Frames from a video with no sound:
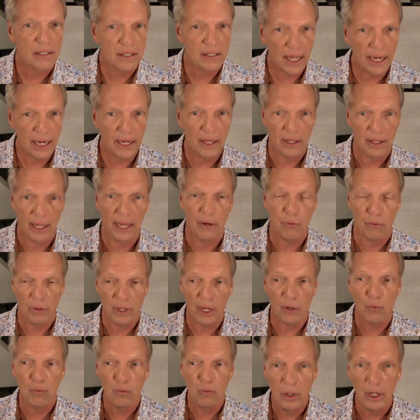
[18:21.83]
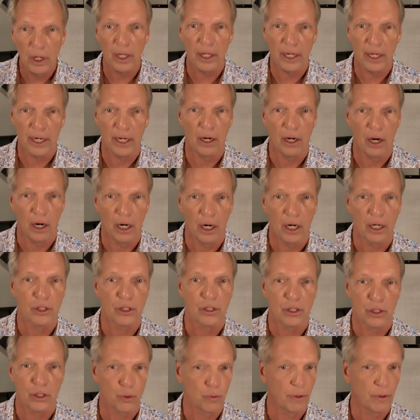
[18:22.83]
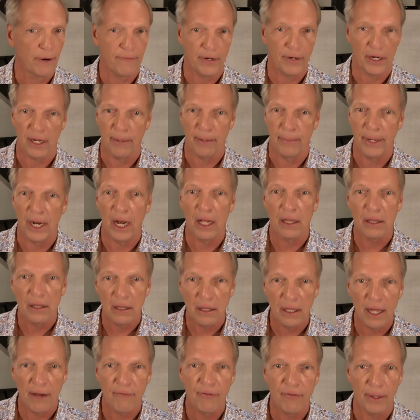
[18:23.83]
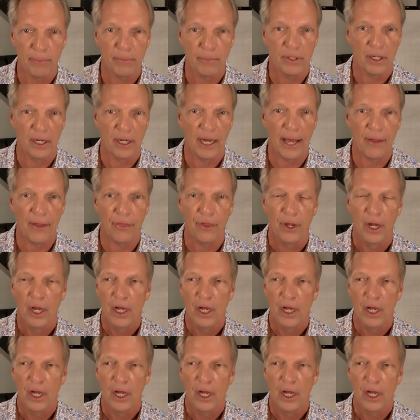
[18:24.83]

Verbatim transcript: They, they, they really are terrific. I mean, I love them to death.